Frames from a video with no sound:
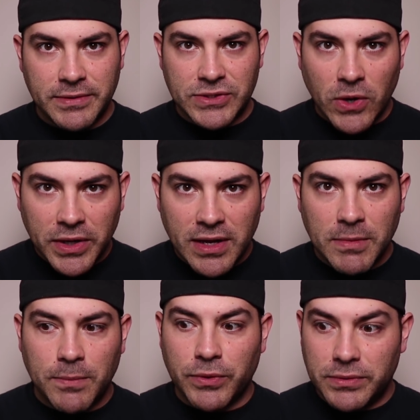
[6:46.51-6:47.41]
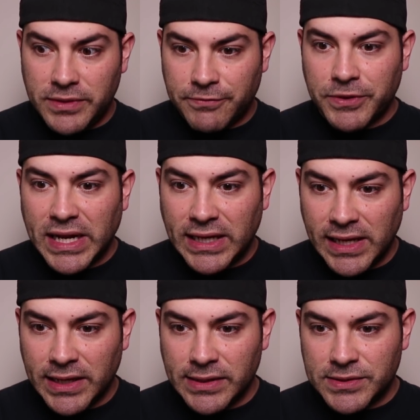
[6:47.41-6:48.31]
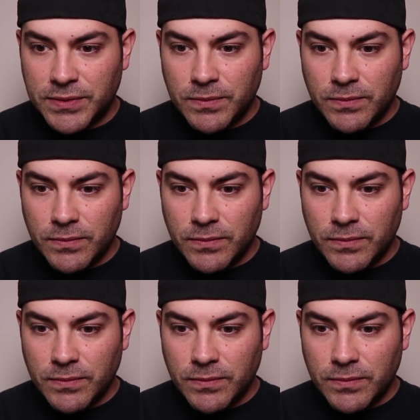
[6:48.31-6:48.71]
It's hard to come up with different ideas,